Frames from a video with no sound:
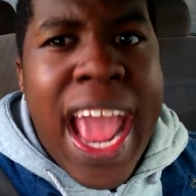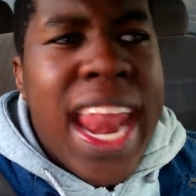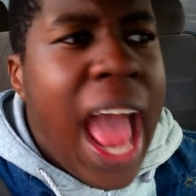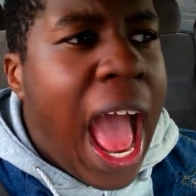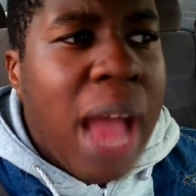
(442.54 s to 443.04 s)

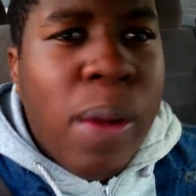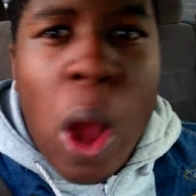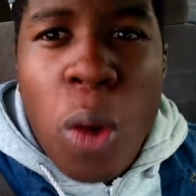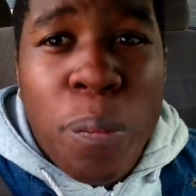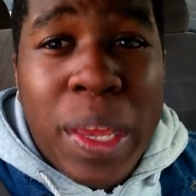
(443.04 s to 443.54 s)
And
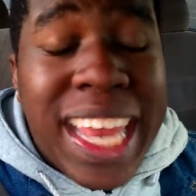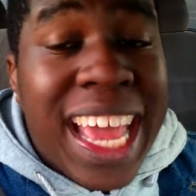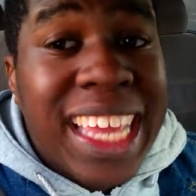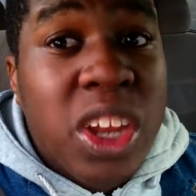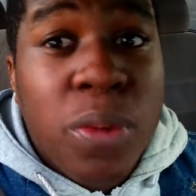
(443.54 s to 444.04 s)
I'm hoping
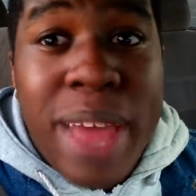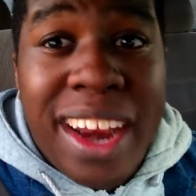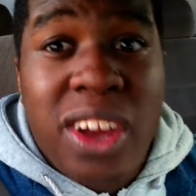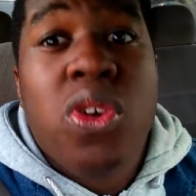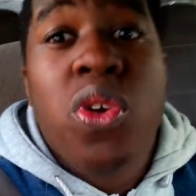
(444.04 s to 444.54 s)
that no
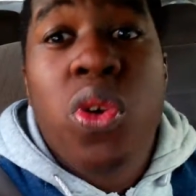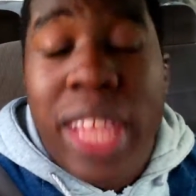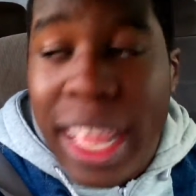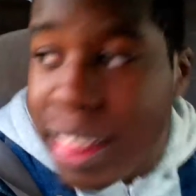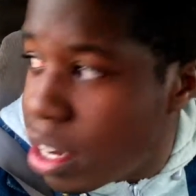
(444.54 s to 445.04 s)
matter
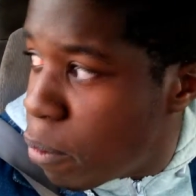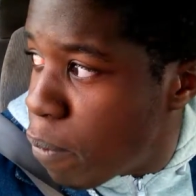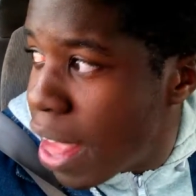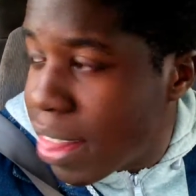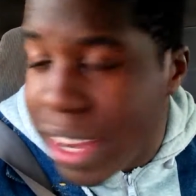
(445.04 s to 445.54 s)
who gets in
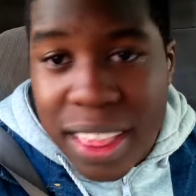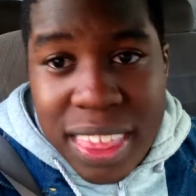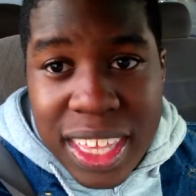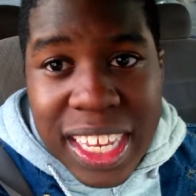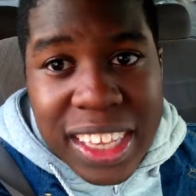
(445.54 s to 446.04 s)
the
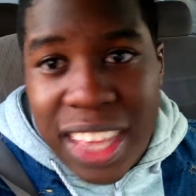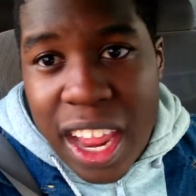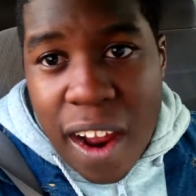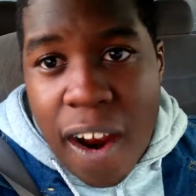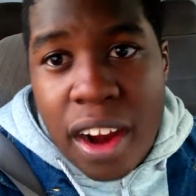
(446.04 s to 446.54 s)
presidency, that
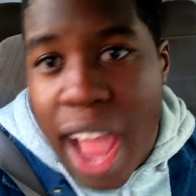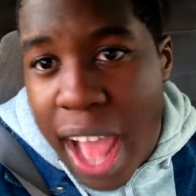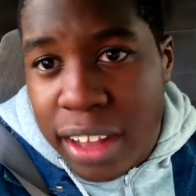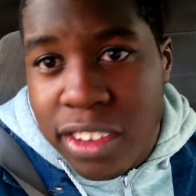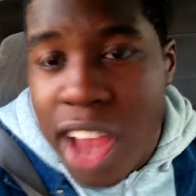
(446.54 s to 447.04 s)
they are
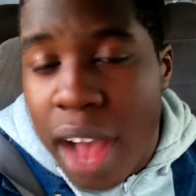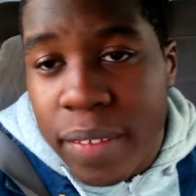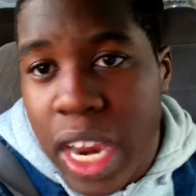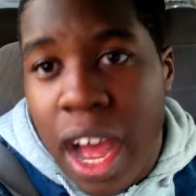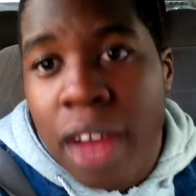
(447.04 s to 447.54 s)
not
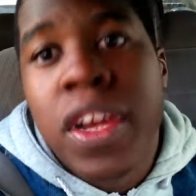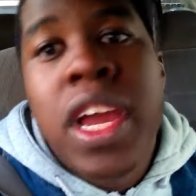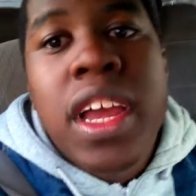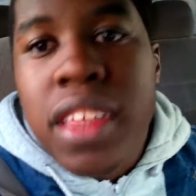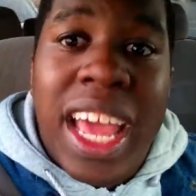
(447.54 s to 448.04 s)
dumb
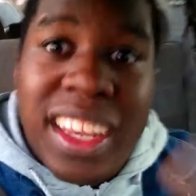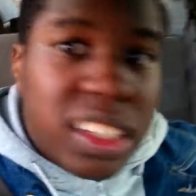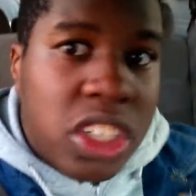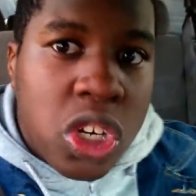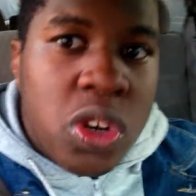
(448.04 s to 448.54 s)
enough
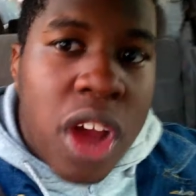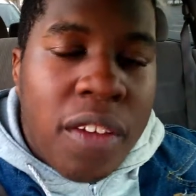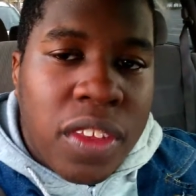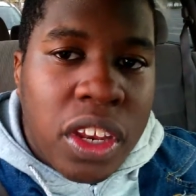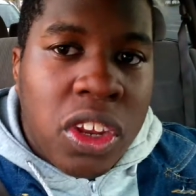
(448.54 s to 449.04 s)
to, shoot
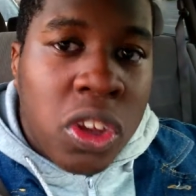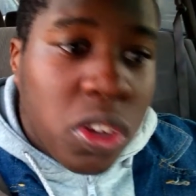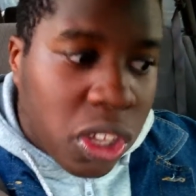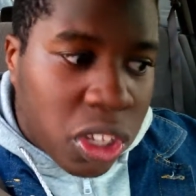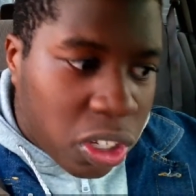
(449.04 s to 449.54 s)
off the
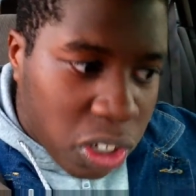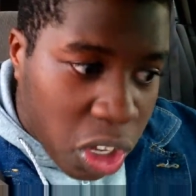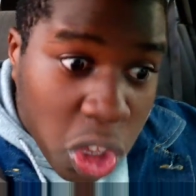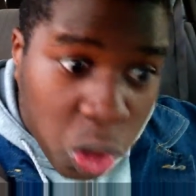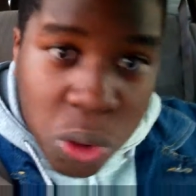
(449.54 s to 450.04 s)
nuclear
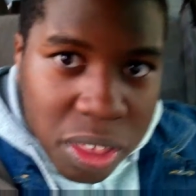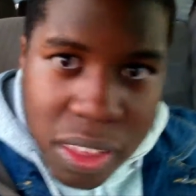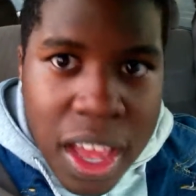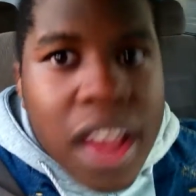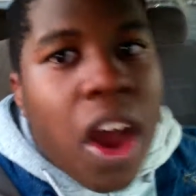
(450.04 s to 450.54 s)

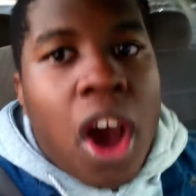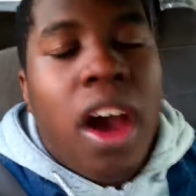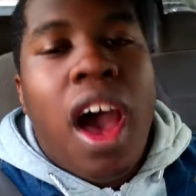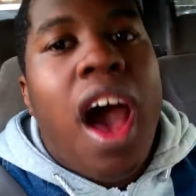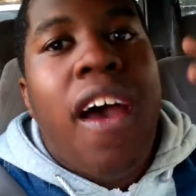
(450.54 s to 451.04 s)
nukes
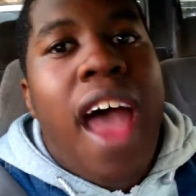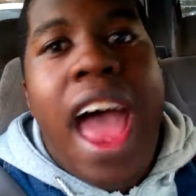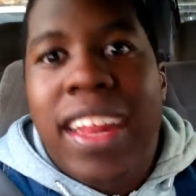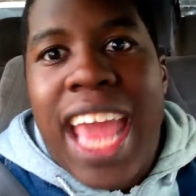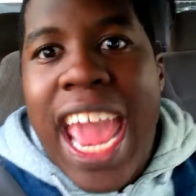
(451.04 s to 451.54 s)

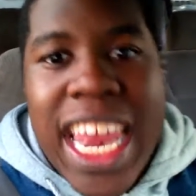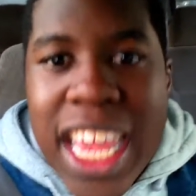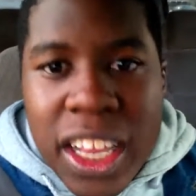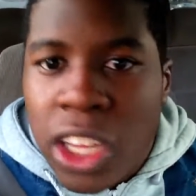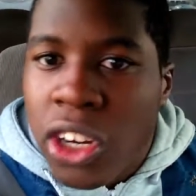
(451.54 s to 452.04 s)
at
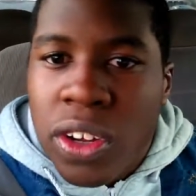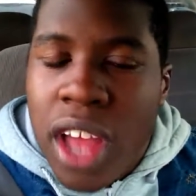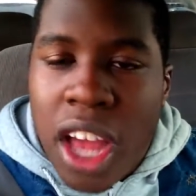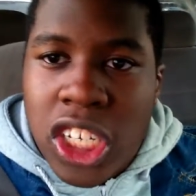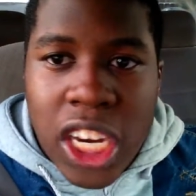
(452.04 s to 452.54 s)
any
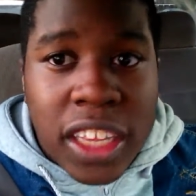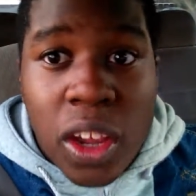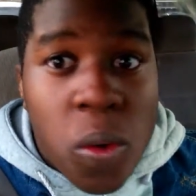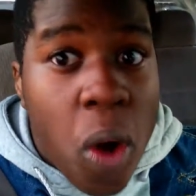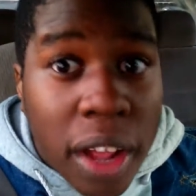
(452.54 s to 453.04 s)
little country
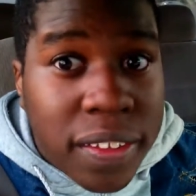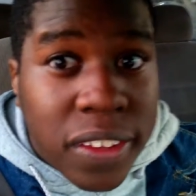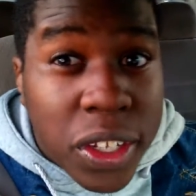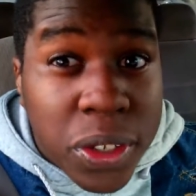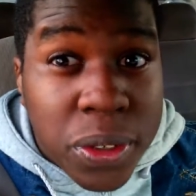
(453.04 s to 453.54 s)
that they
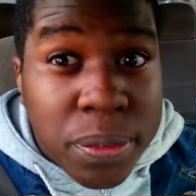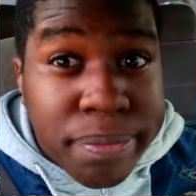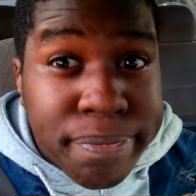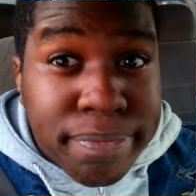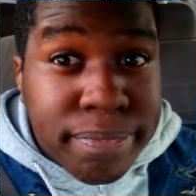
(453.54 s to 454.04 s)
want
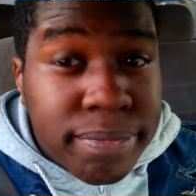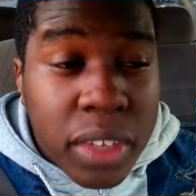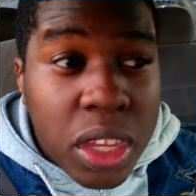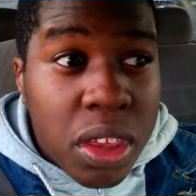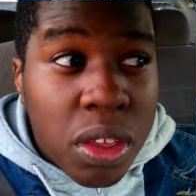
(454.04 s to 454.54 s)

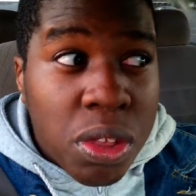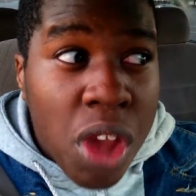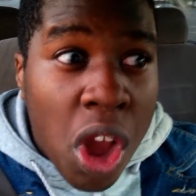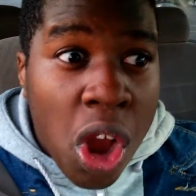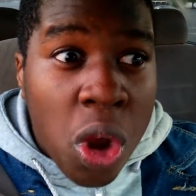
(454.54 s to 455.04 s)

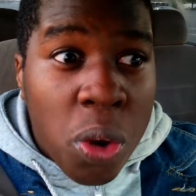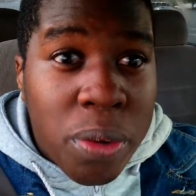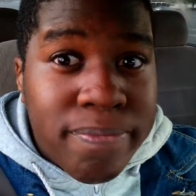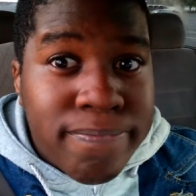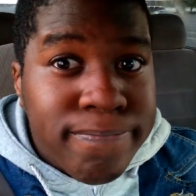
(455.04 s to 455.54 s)
to.
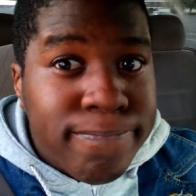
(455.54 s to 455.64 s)
So,